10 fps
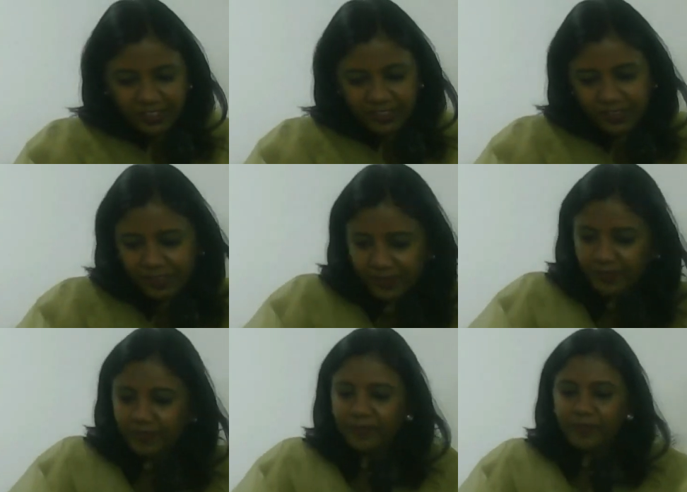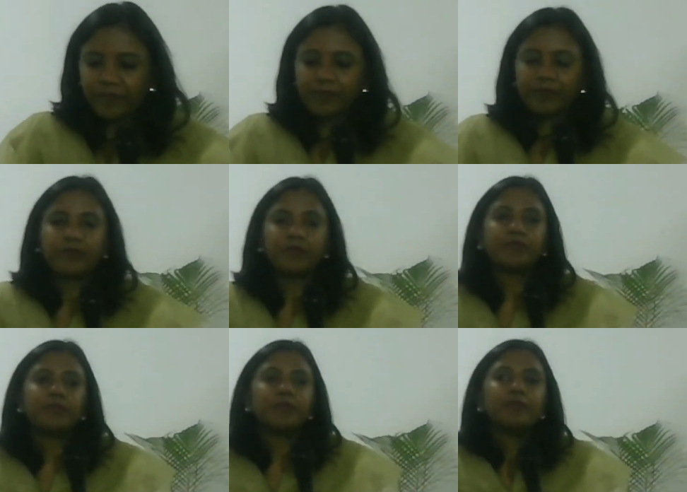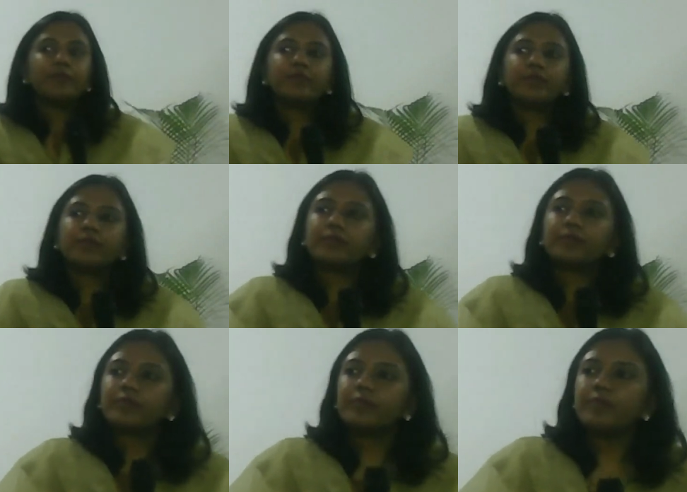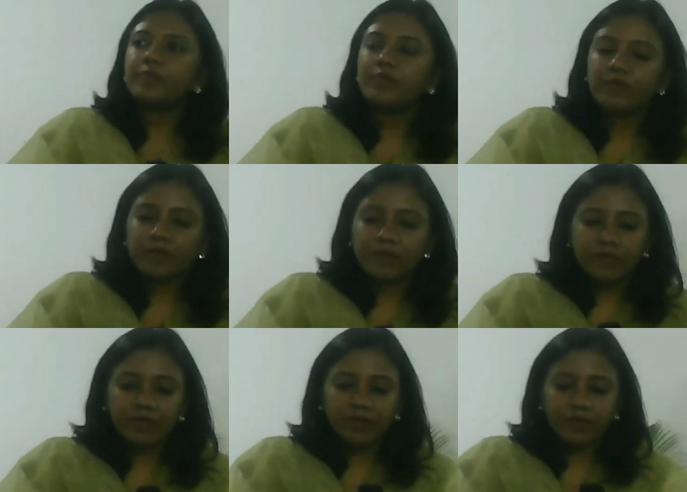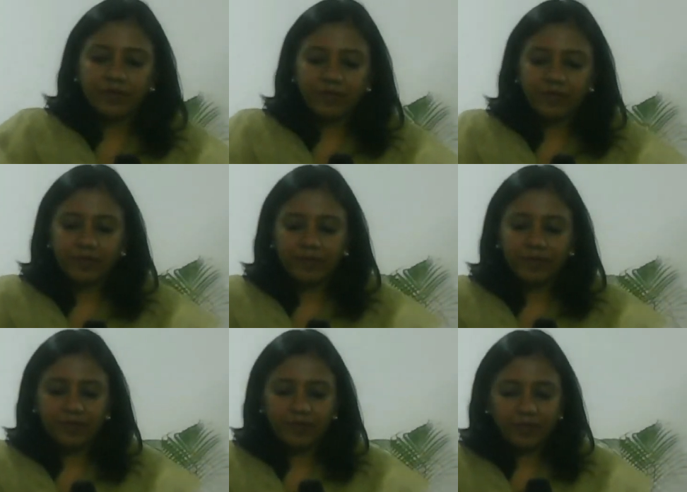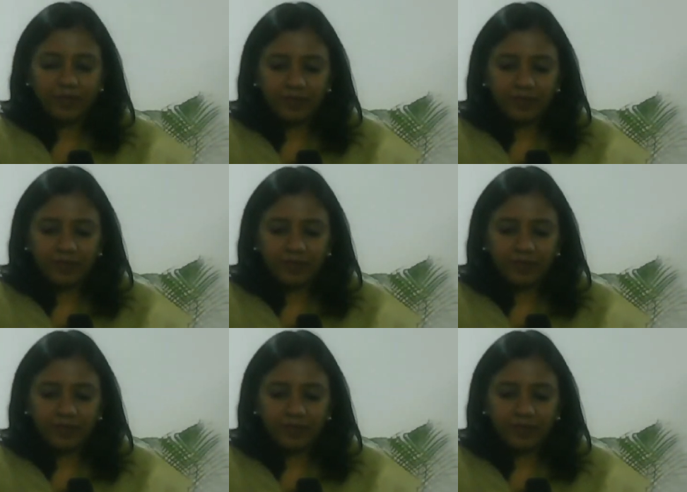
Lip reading: No one is speaking in this clip.